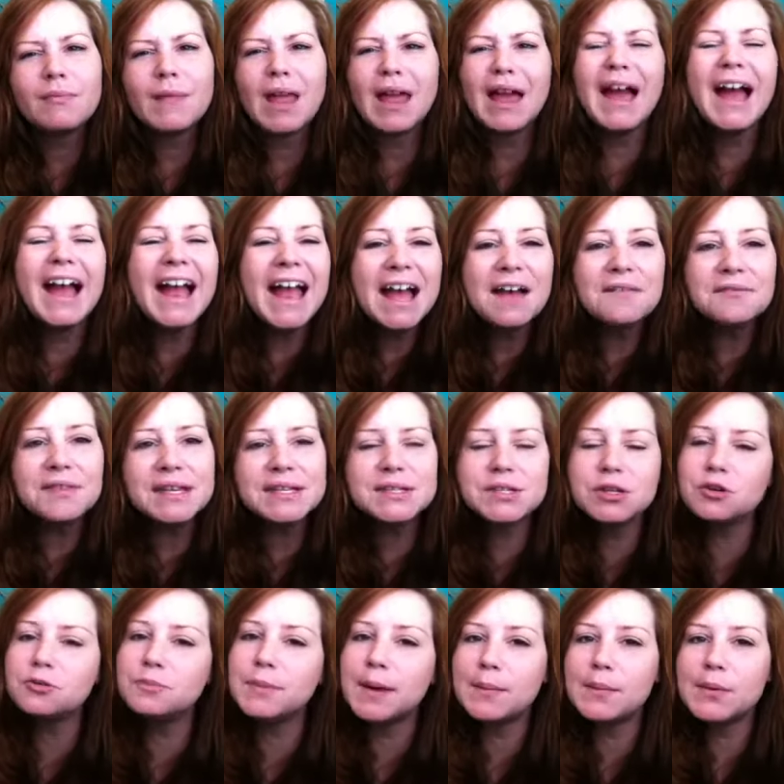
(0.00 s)
I have like
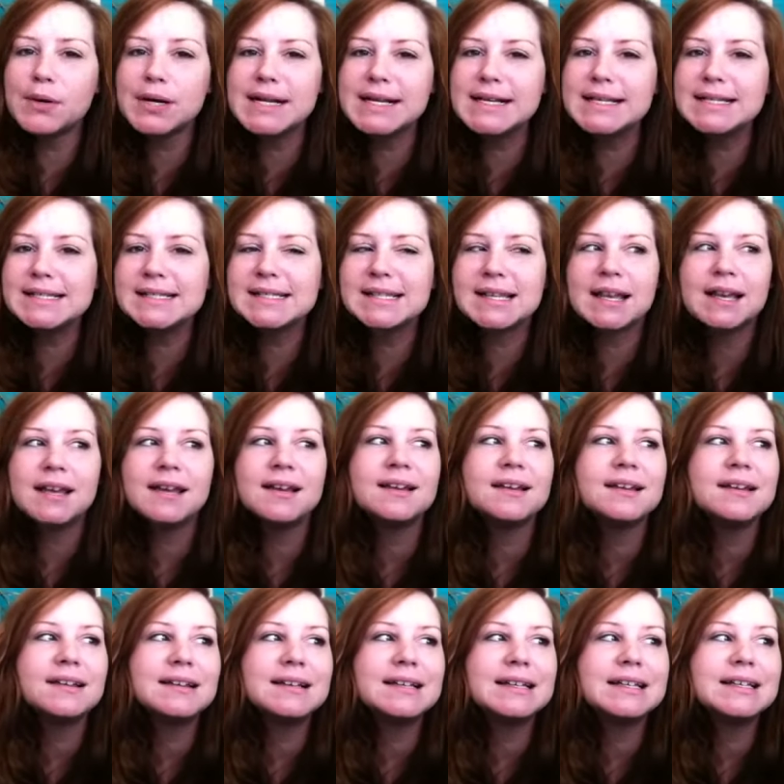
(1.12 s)
two memories.
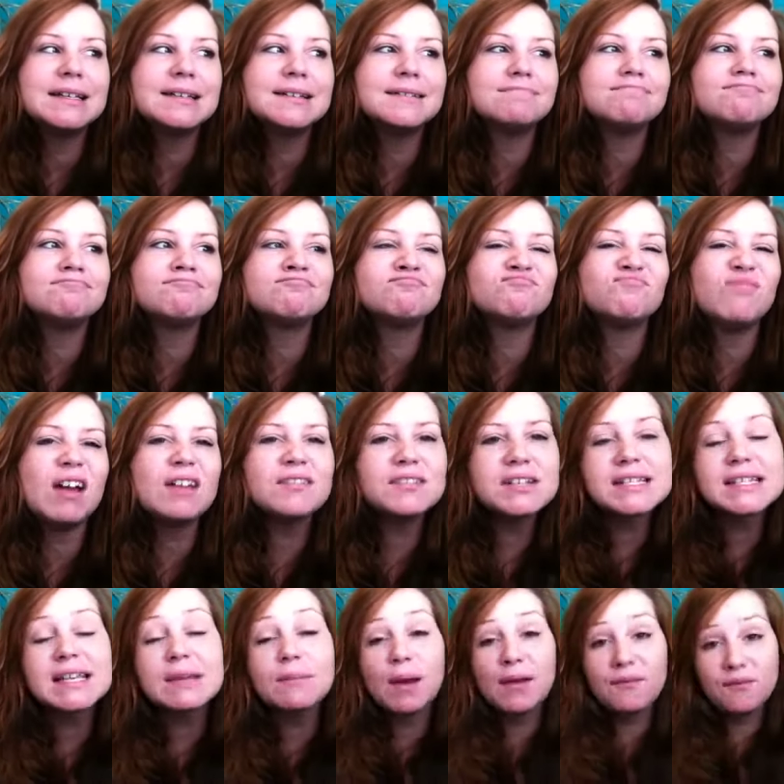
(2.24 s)
I'll just
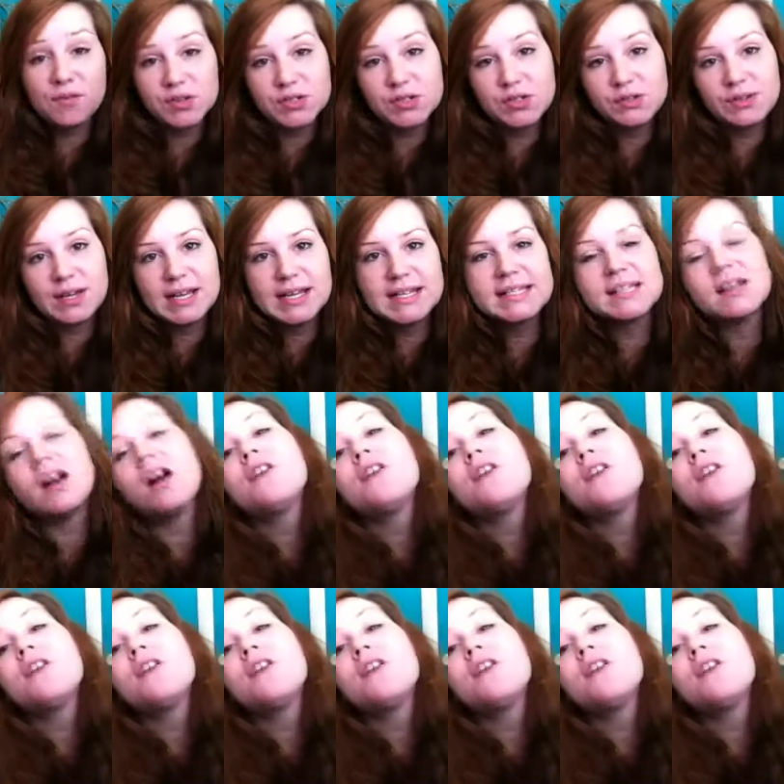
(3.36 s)
say my first two dates.